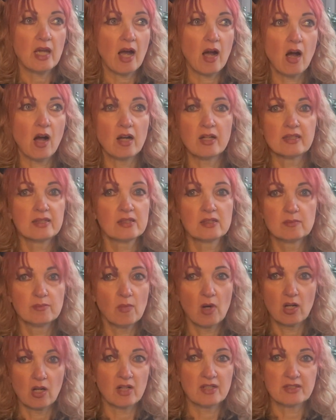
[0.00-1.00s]
This isn't
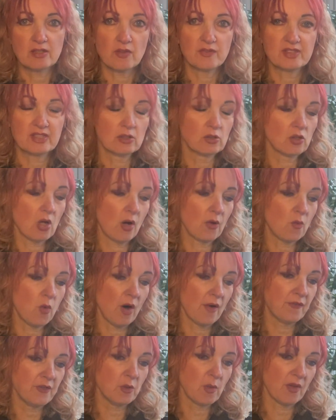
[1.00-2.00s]
my idea. I've seen quite a
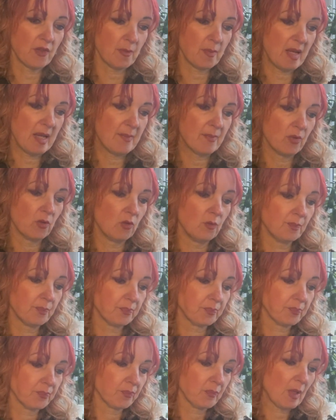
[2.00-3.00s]
few other people
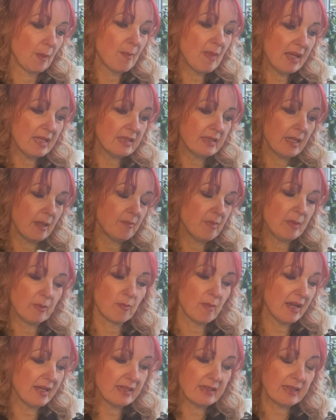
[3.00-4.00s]
make it, and people
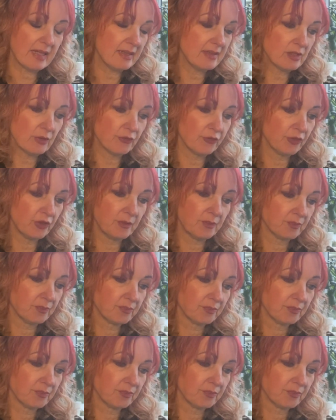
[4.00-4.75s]
making it in different,